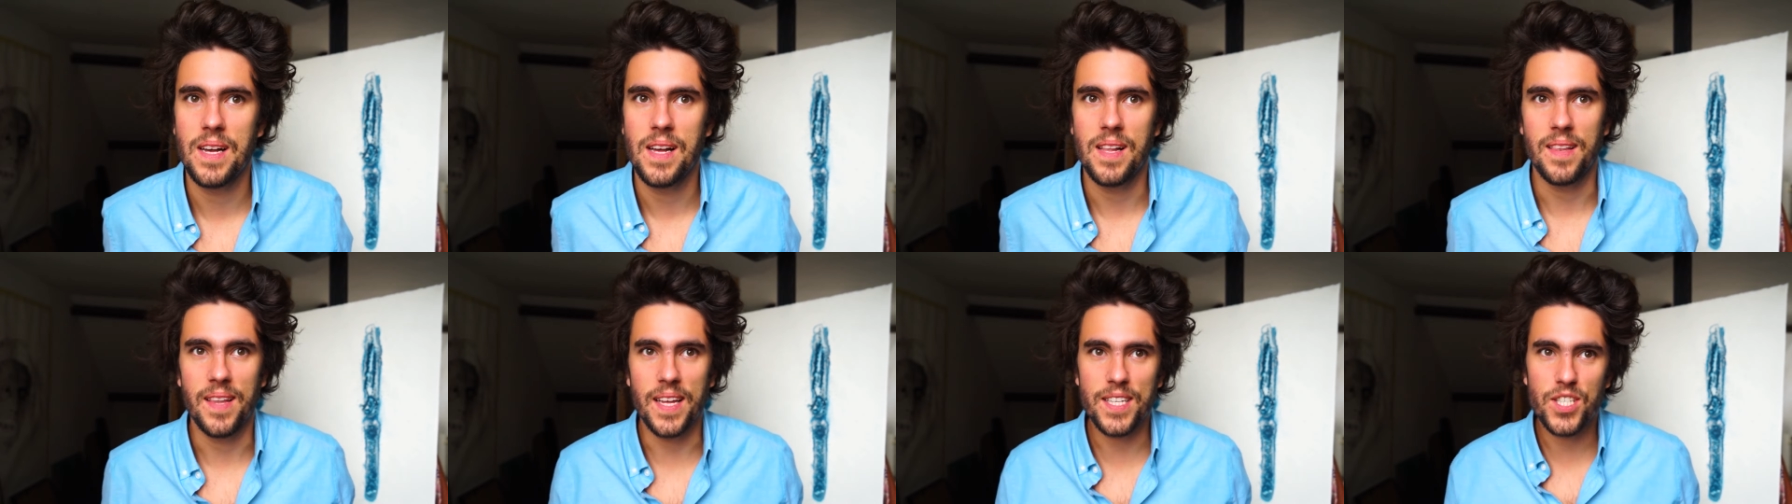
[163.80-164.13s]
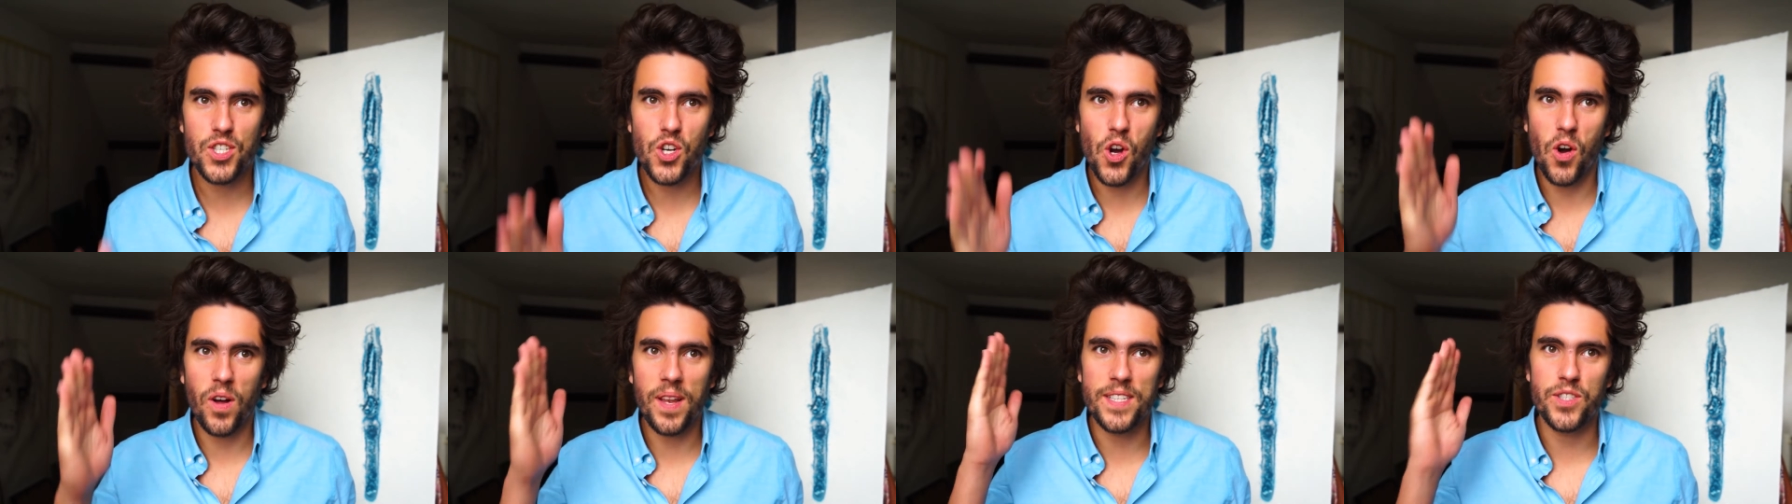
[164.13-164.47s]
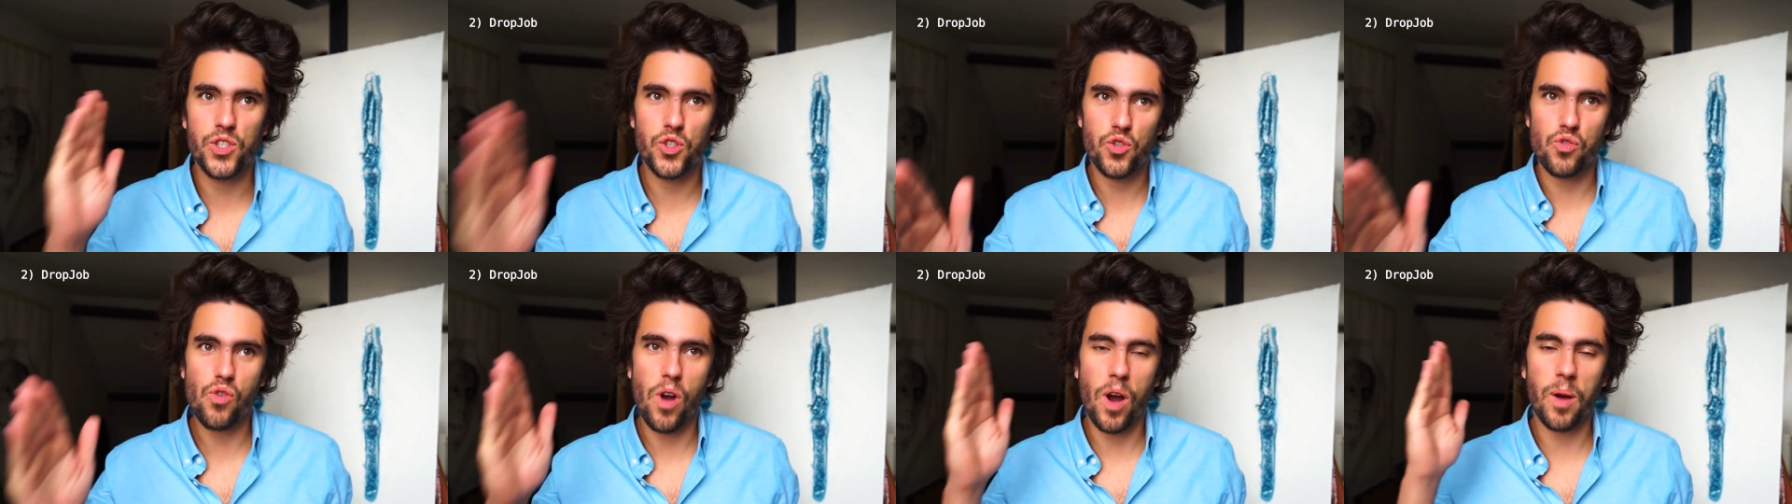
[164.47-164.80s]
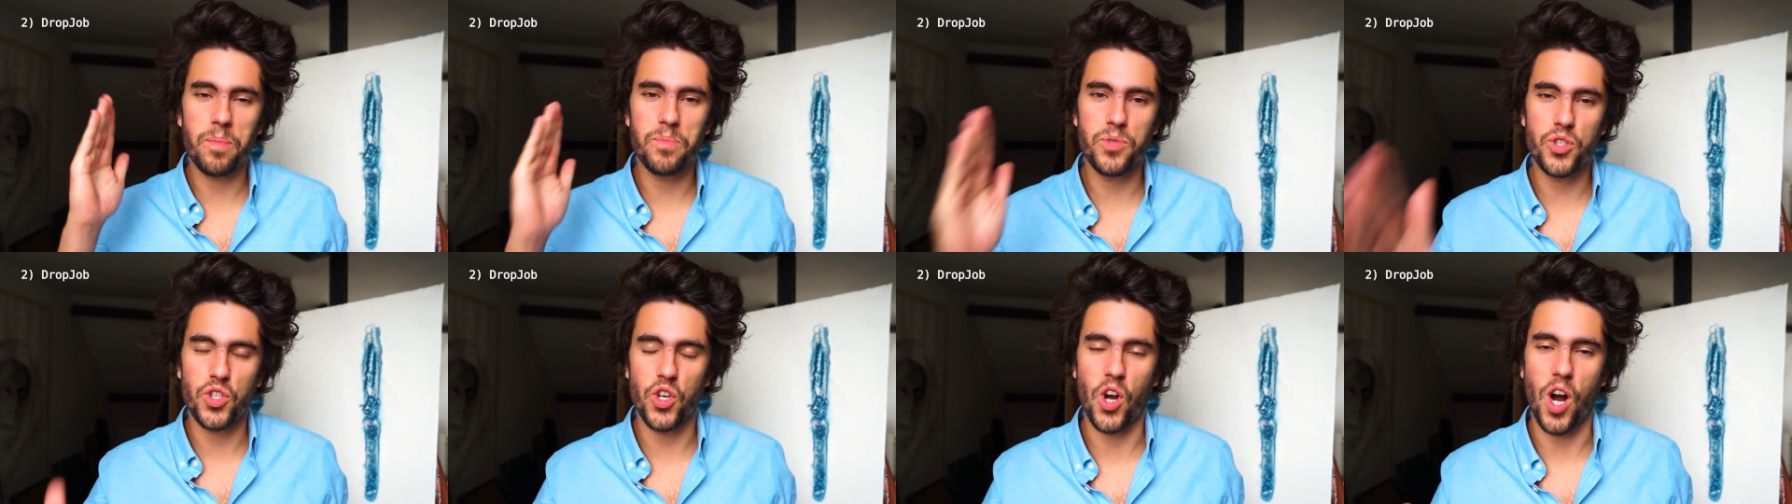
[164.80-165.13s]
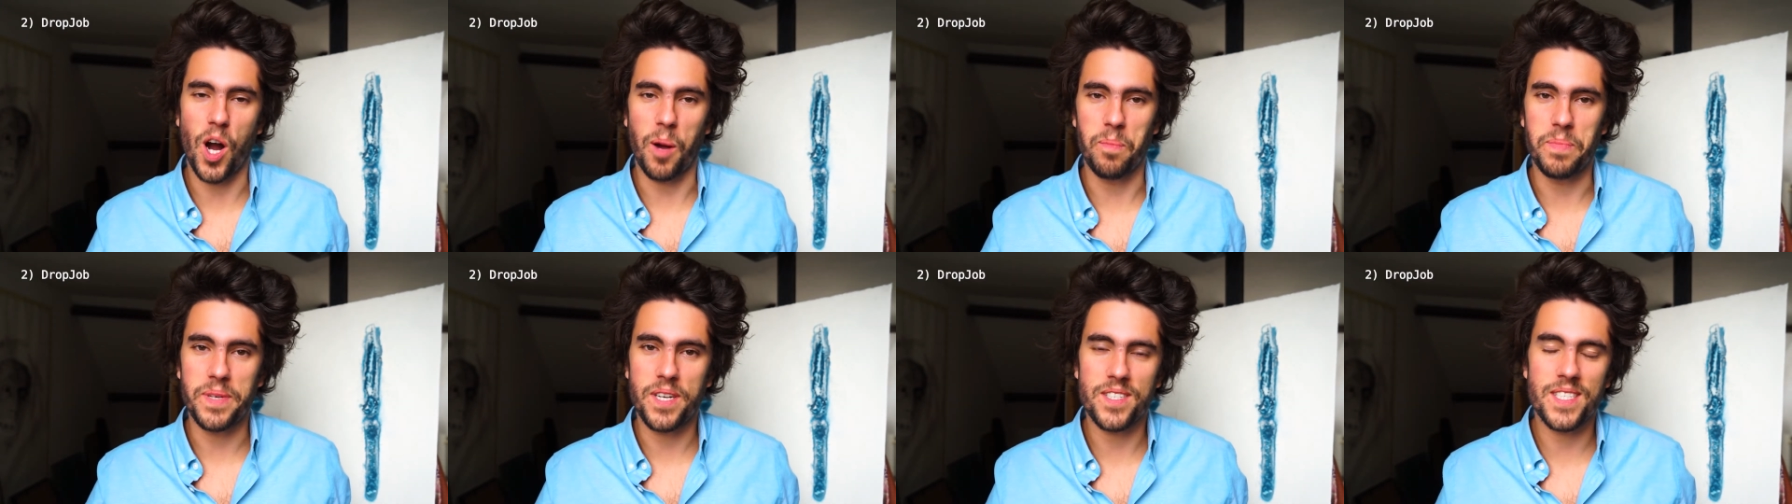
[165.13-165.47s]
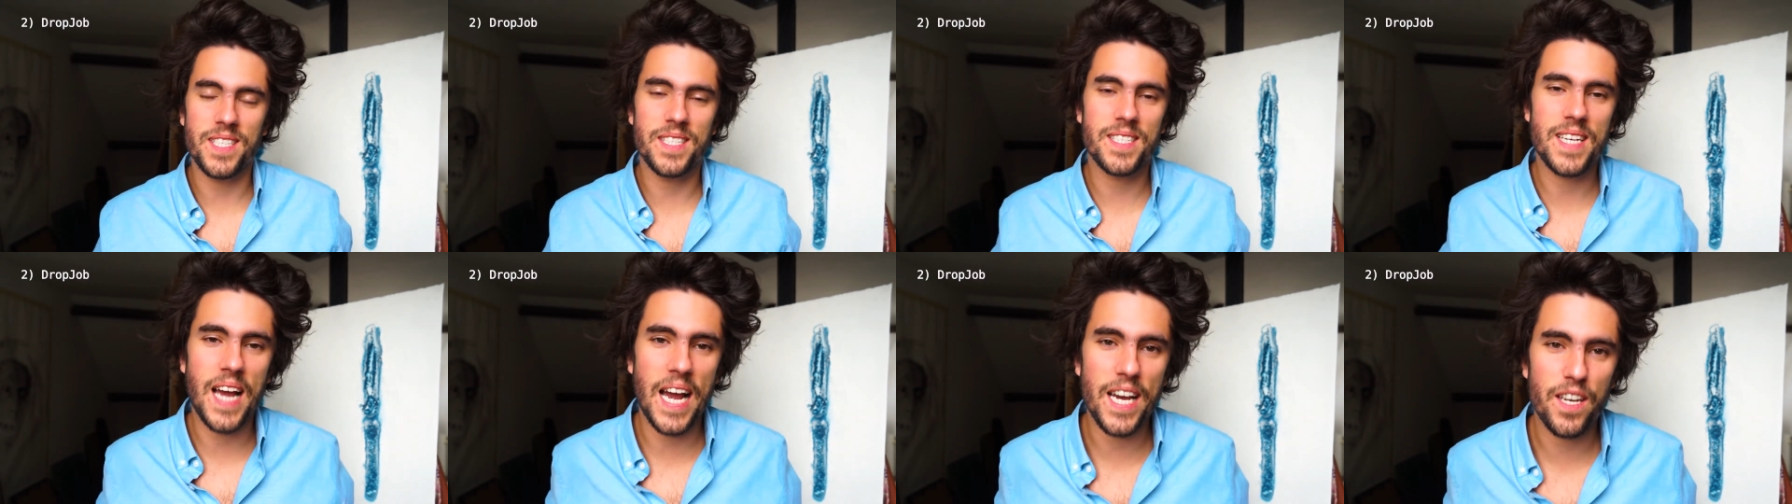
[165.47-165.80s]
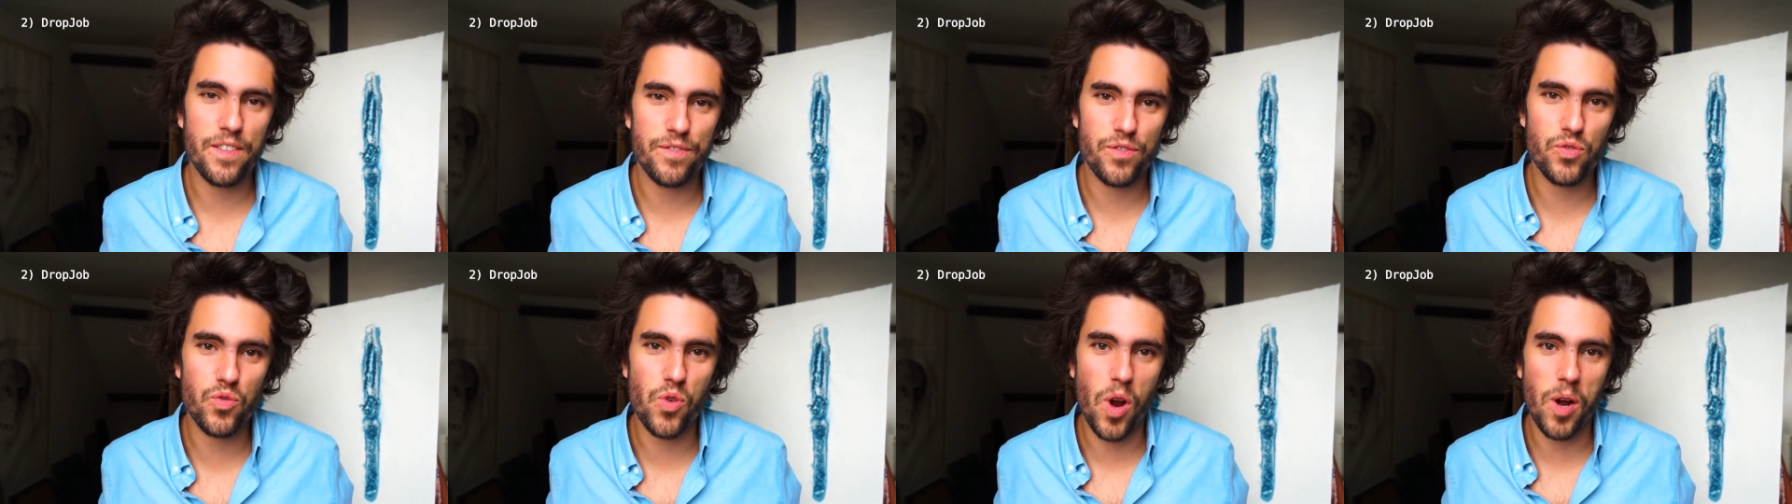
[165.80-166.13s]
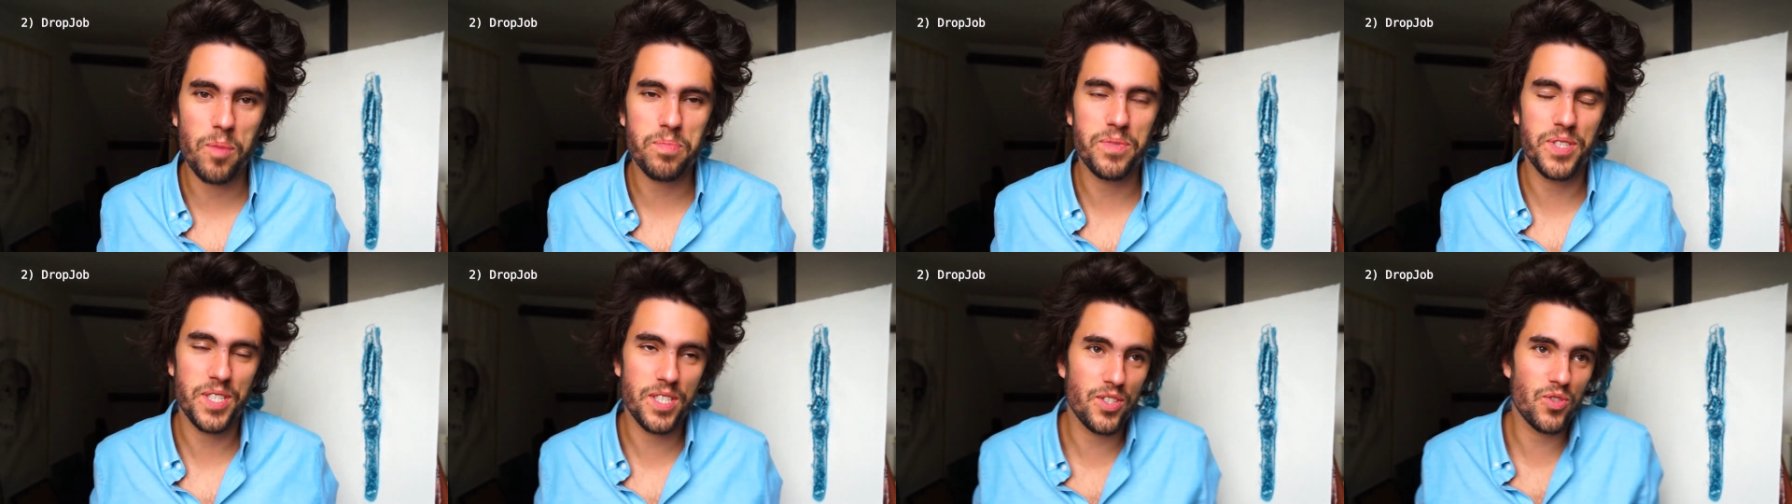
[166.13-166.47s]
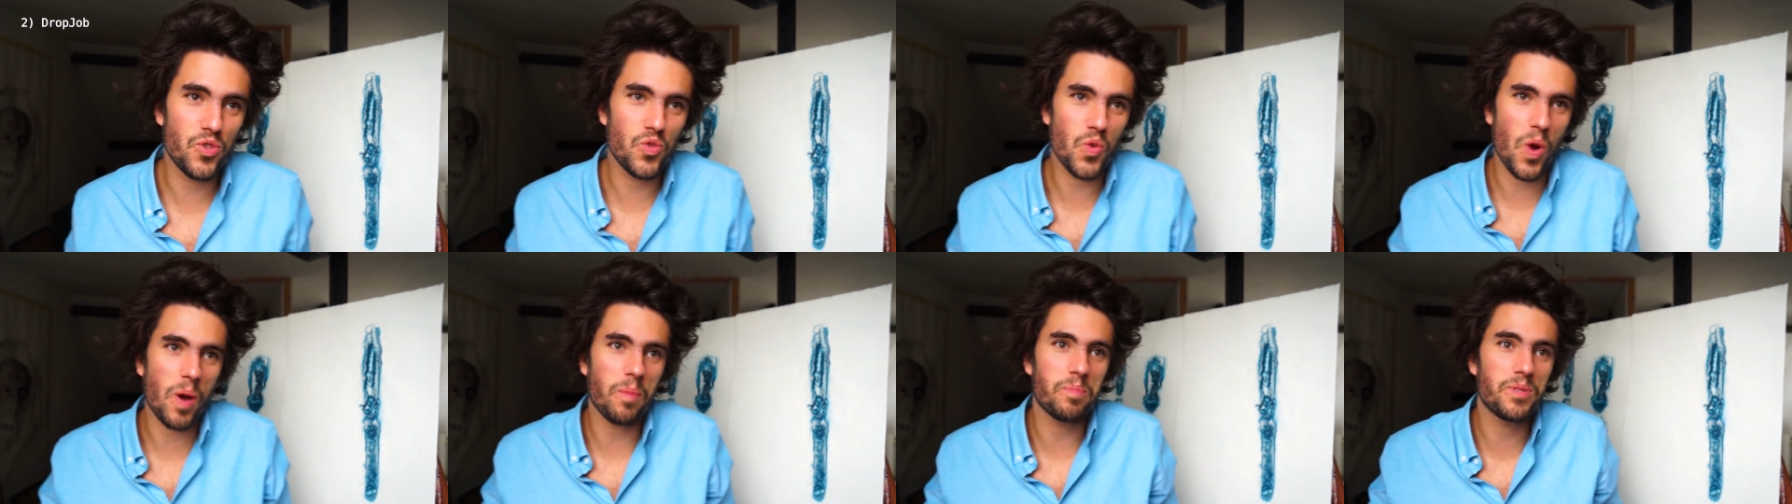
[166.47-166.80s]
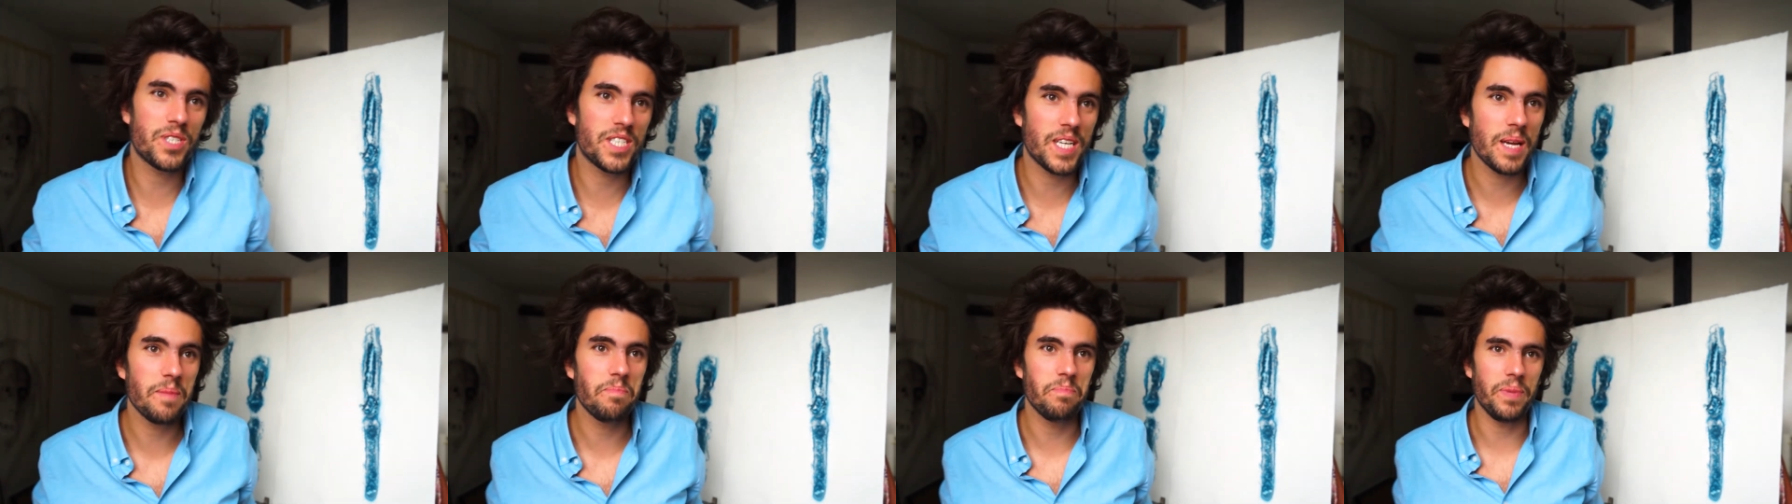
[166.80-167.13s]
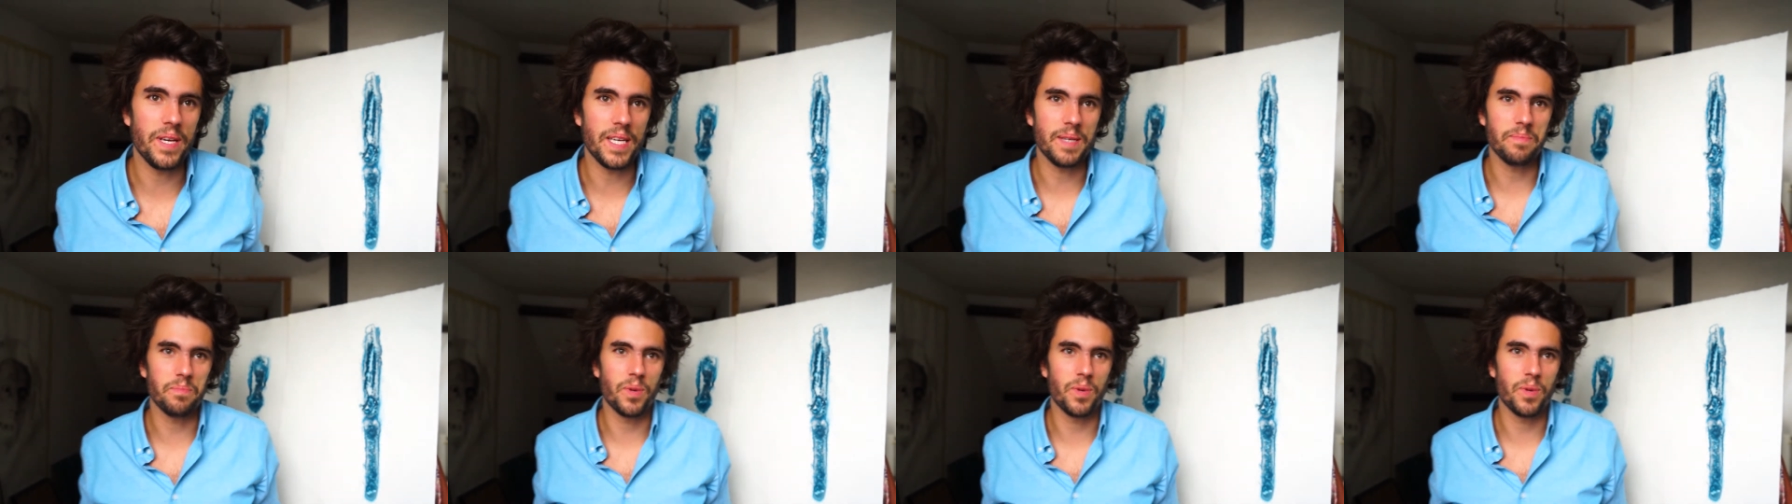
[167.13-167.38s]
Let's call it DropJob, because it's kind of drop shipping,